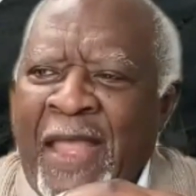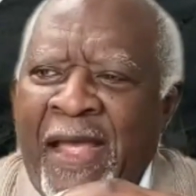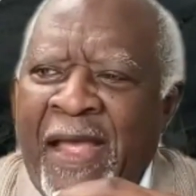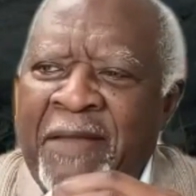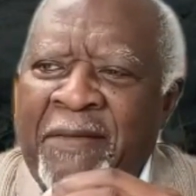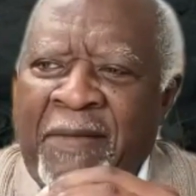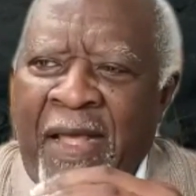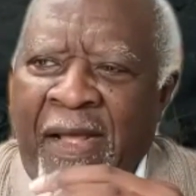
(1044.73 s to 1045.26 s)

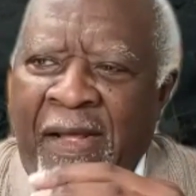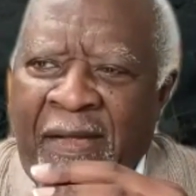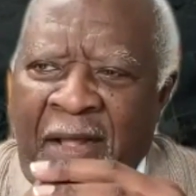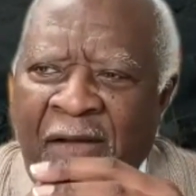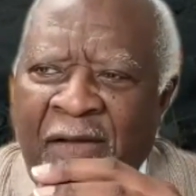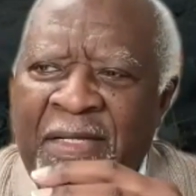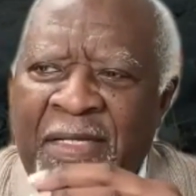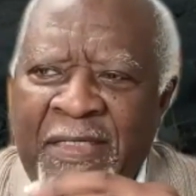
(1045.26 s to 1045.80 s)
And
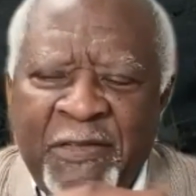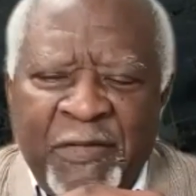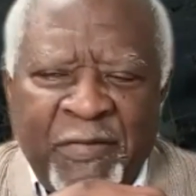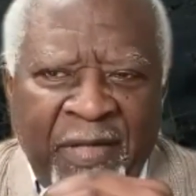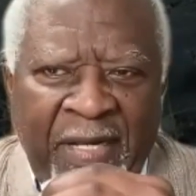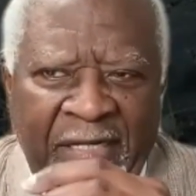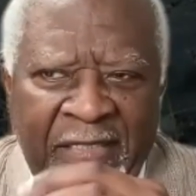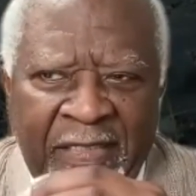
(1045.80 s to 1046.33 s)
our
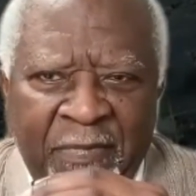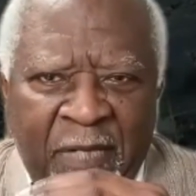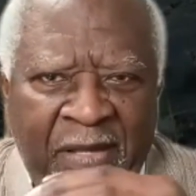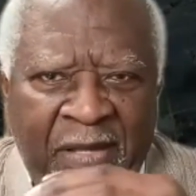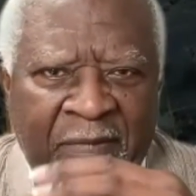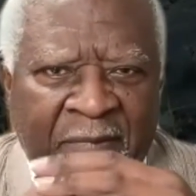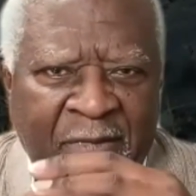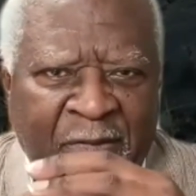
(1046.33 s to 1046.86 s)
history has
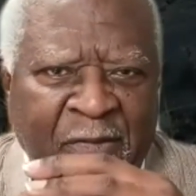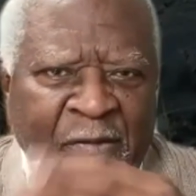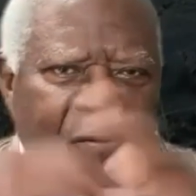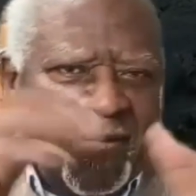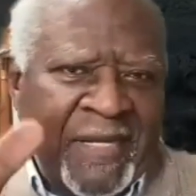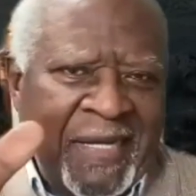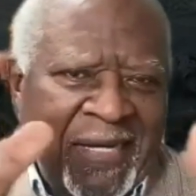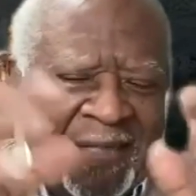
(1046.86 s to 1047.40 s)
been
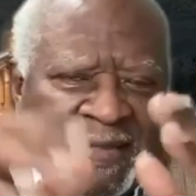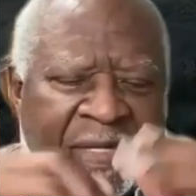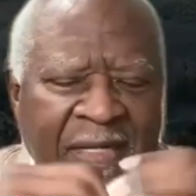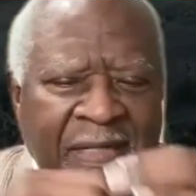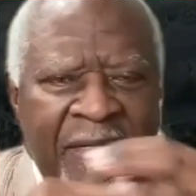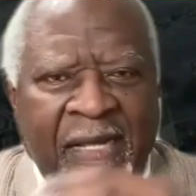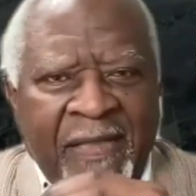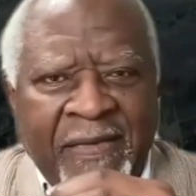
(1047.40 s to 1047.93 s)

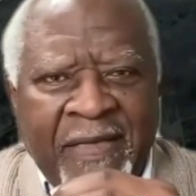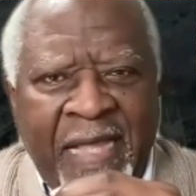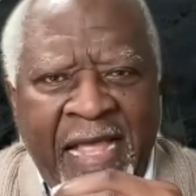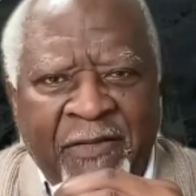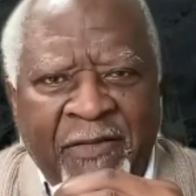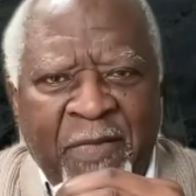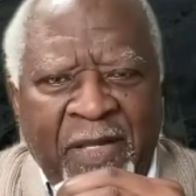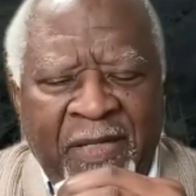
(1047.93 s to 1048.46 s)
truncated, that
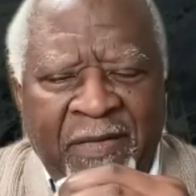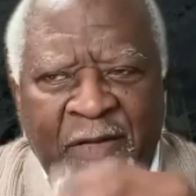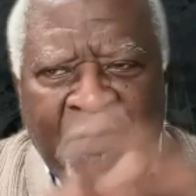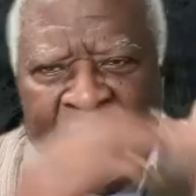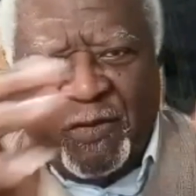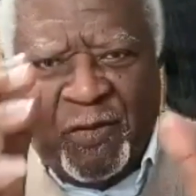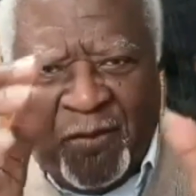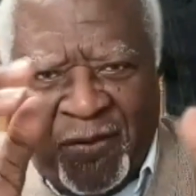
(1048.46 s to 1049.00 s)
has been
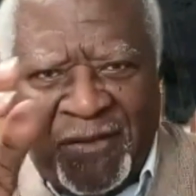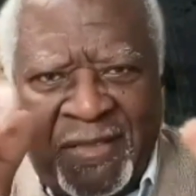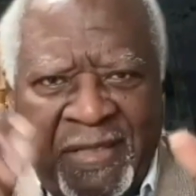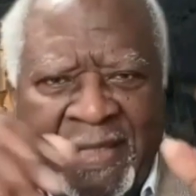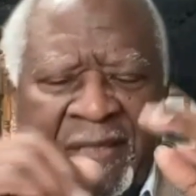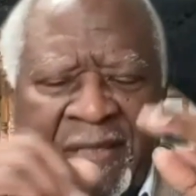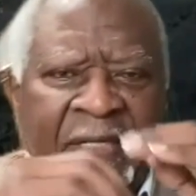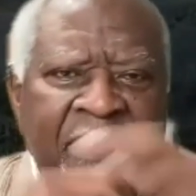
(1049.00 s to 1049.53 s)

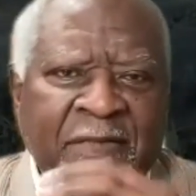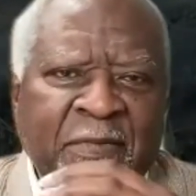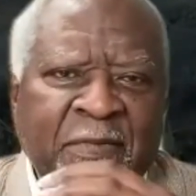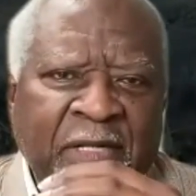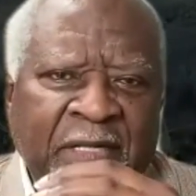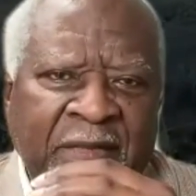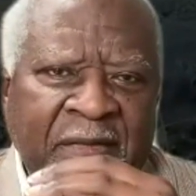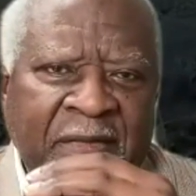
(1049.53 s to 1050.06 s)
distorted, has
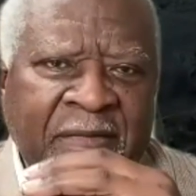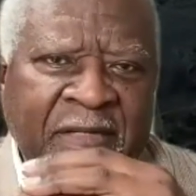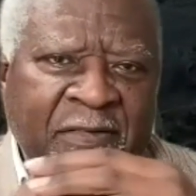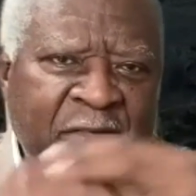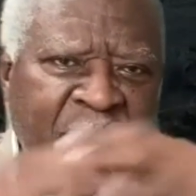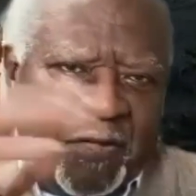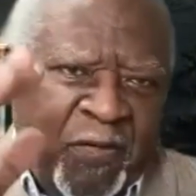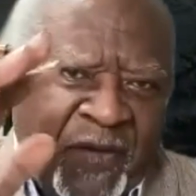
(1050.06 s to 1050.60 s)
been
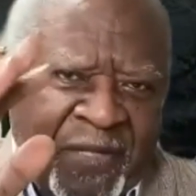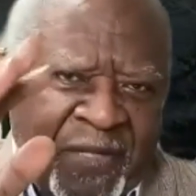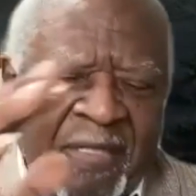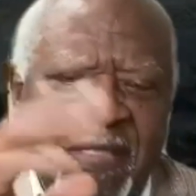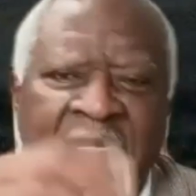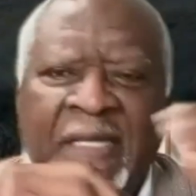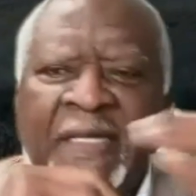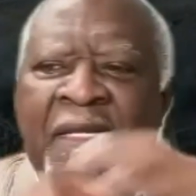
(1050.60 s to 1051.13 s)

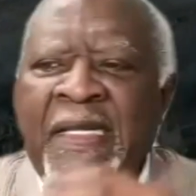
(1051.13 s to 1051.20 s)
destroyed,